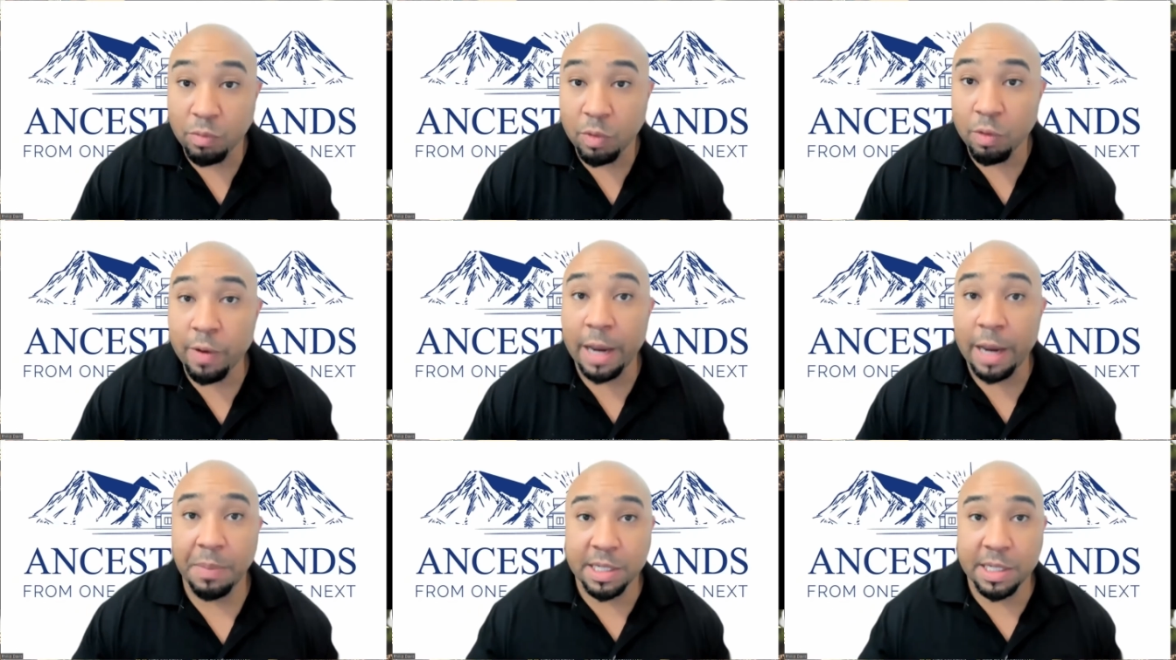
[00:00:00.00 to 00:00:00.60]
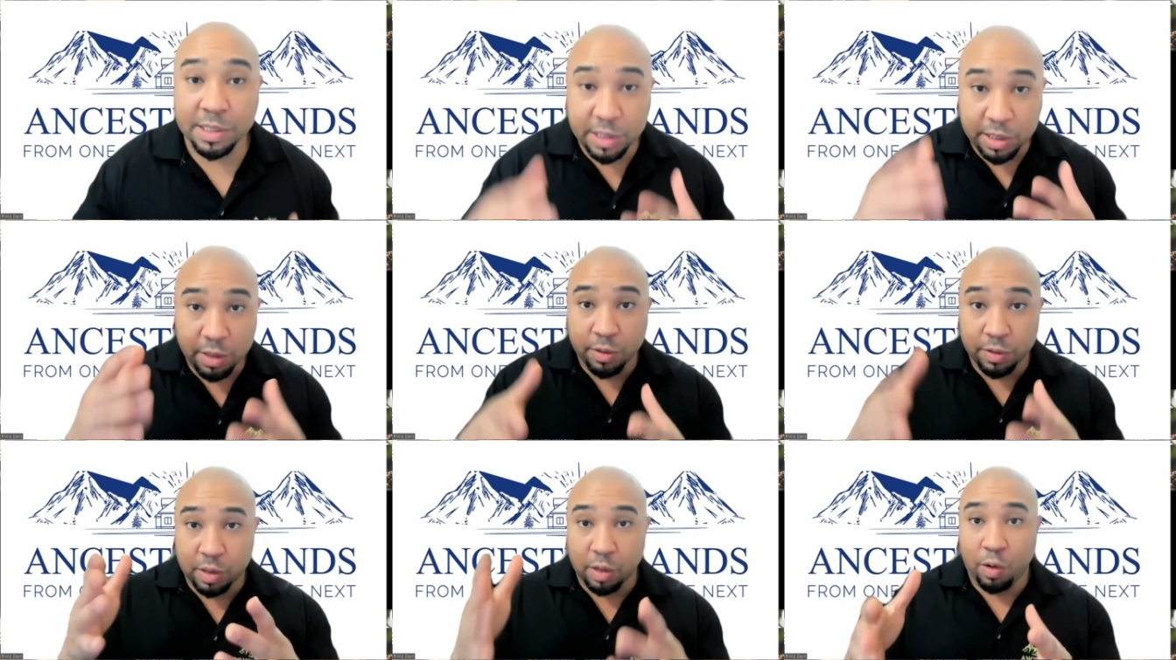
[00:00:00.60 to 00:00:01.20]
Right? Because the,
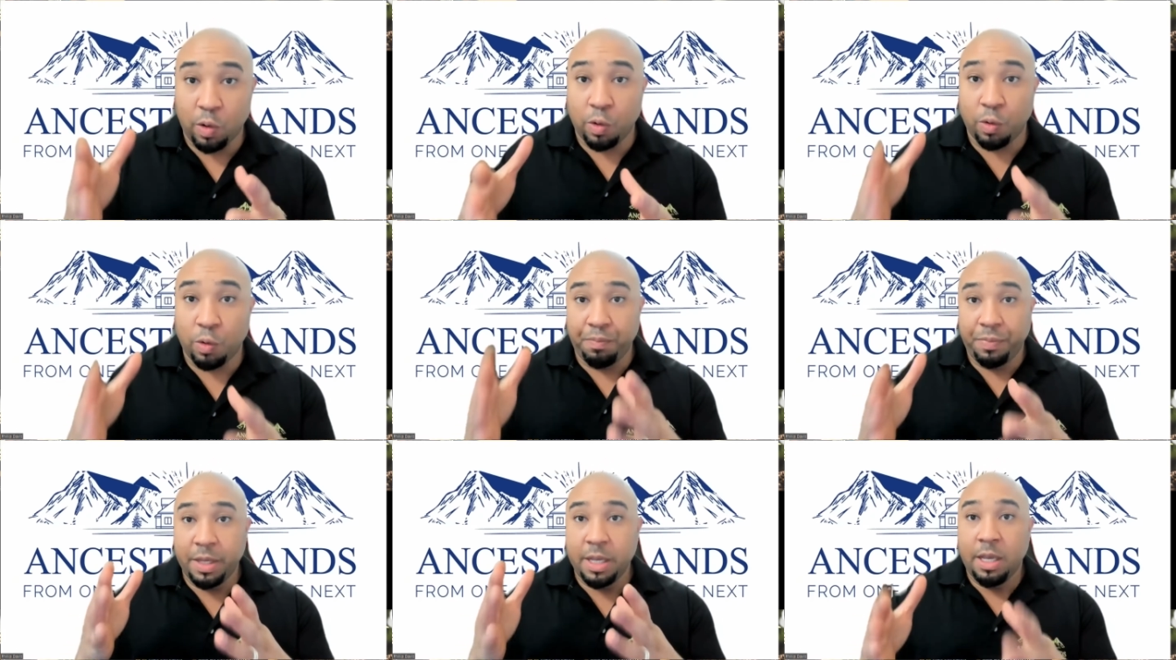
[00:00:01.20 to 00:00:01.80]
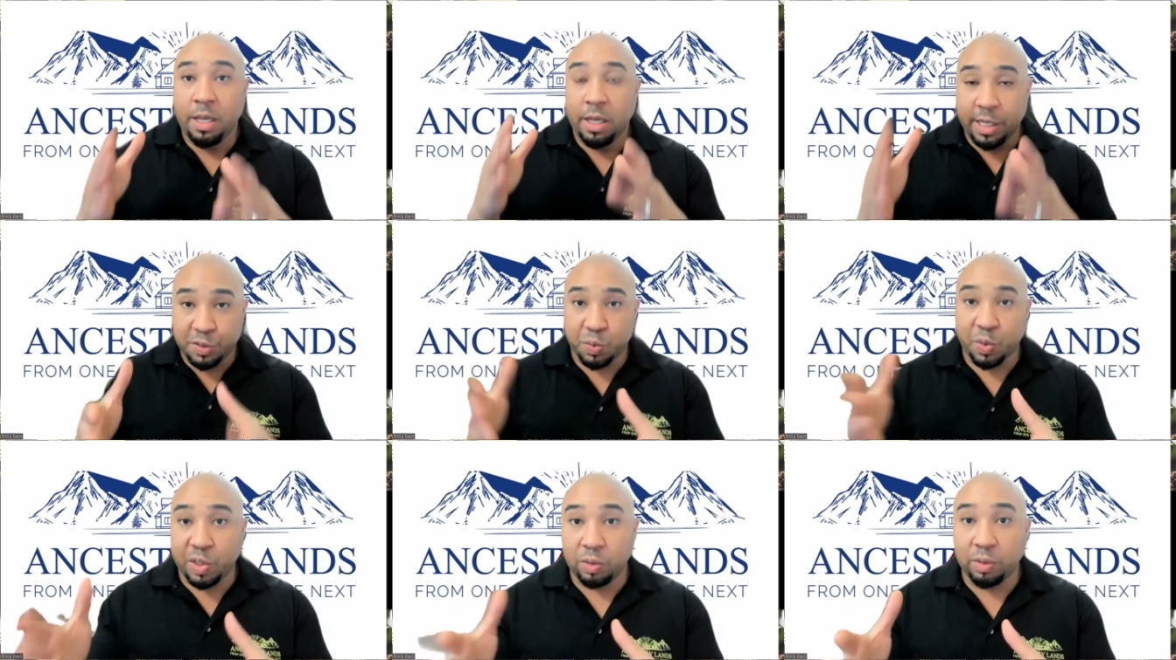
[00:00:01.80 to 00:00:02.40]
the home
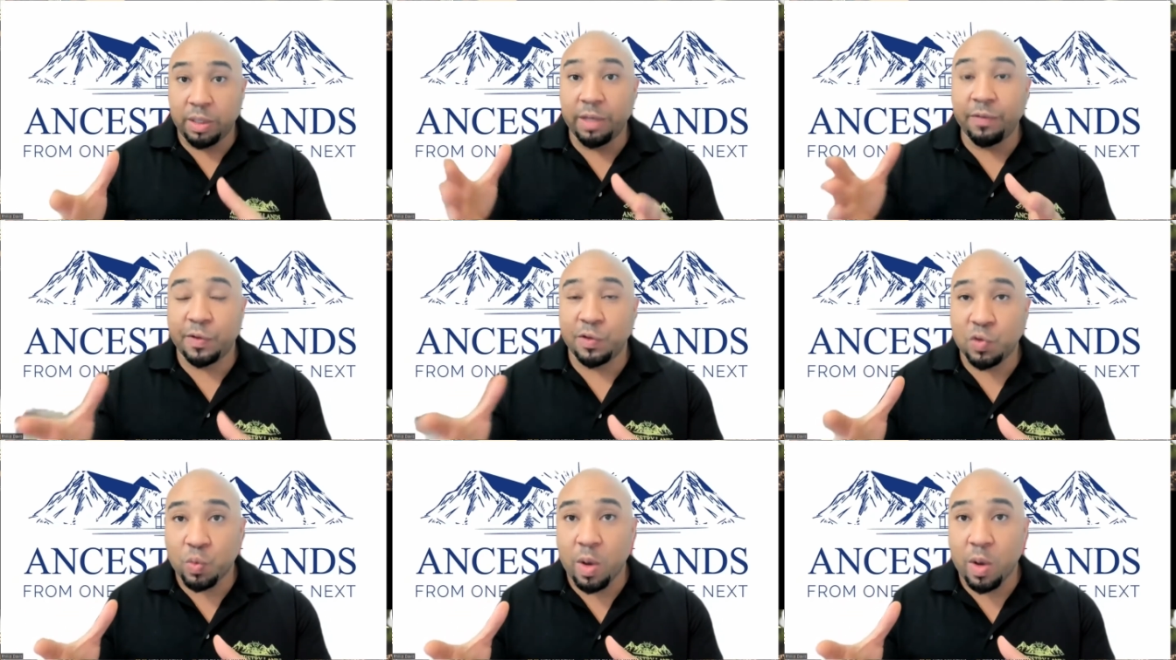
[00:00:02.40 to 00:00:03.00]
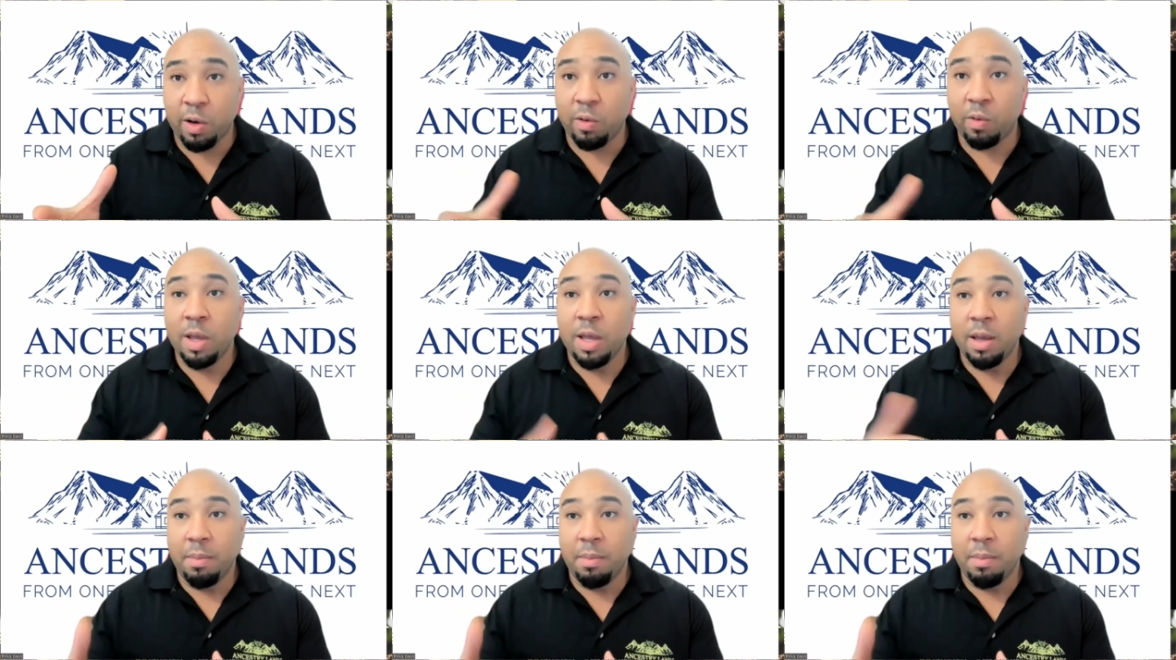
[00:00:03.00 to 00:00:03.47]
is where you live and dwell,